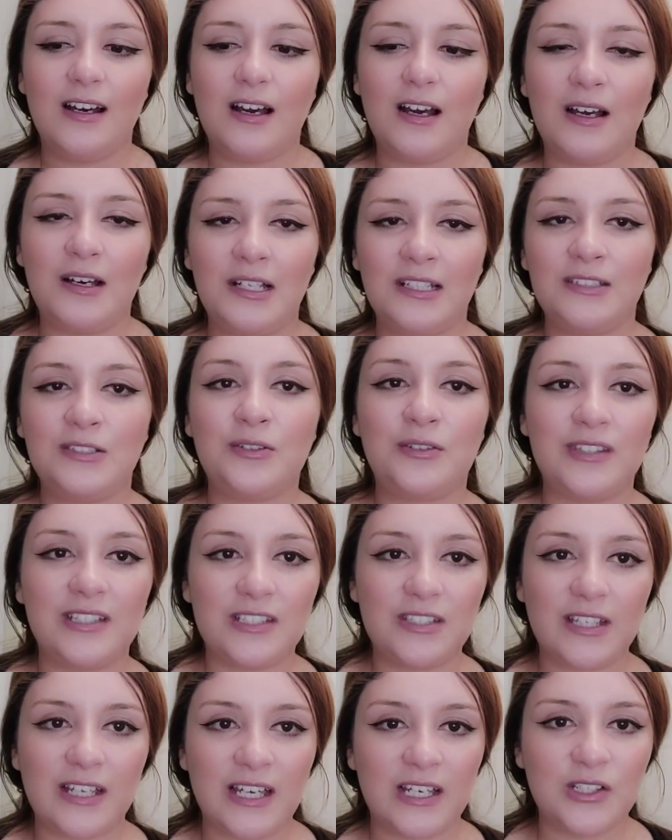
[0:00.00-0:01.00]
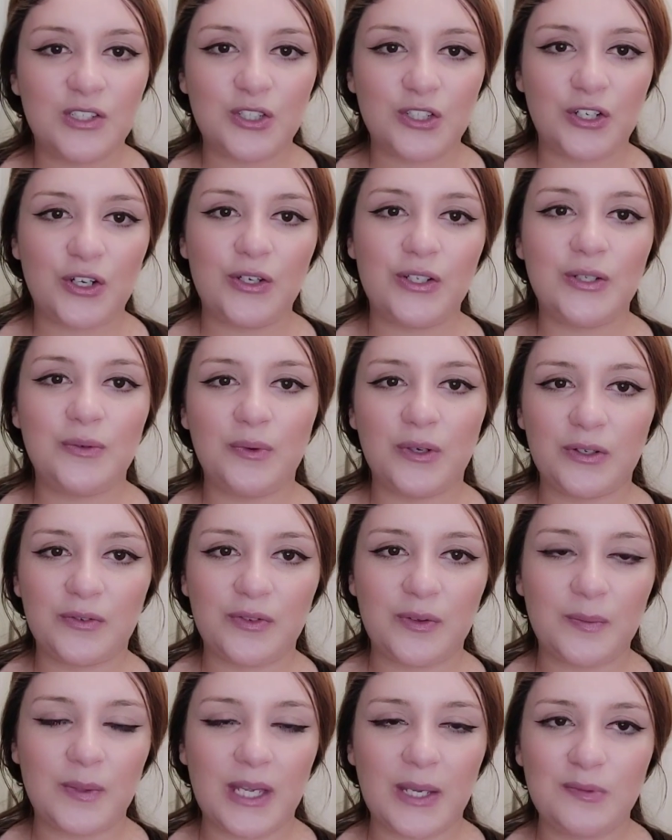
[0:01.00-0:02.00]
And on this occasion, only one
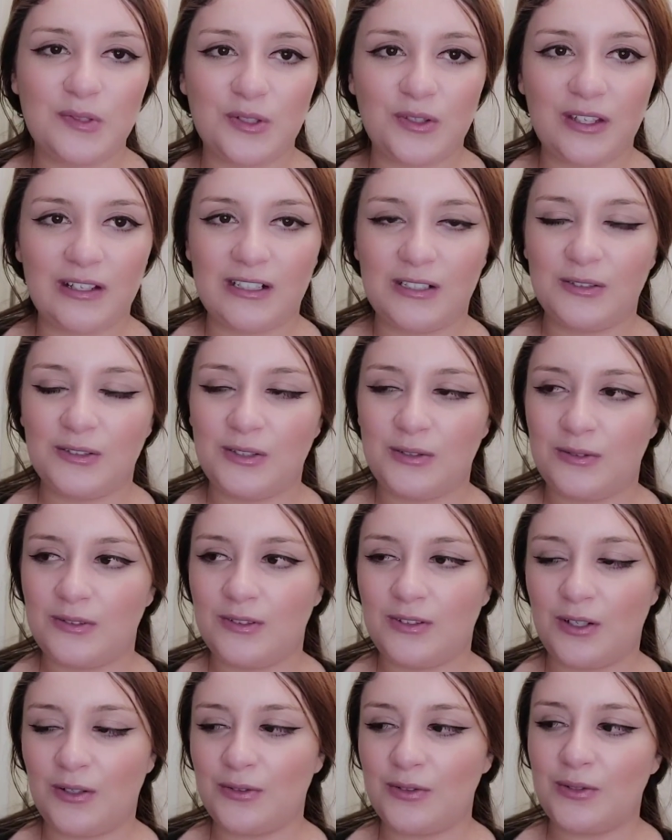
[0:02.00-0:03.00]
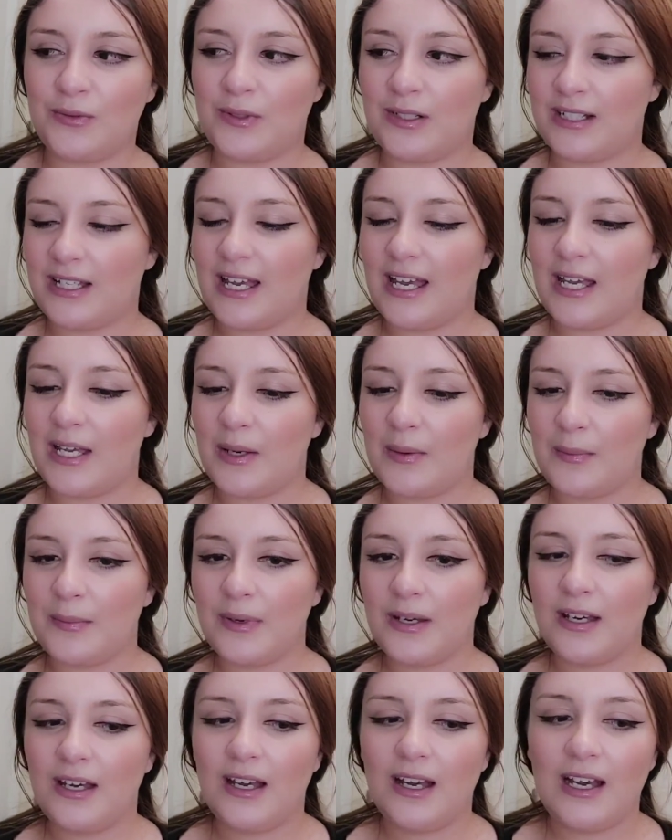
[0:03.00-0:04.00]
of them came, so the older one came.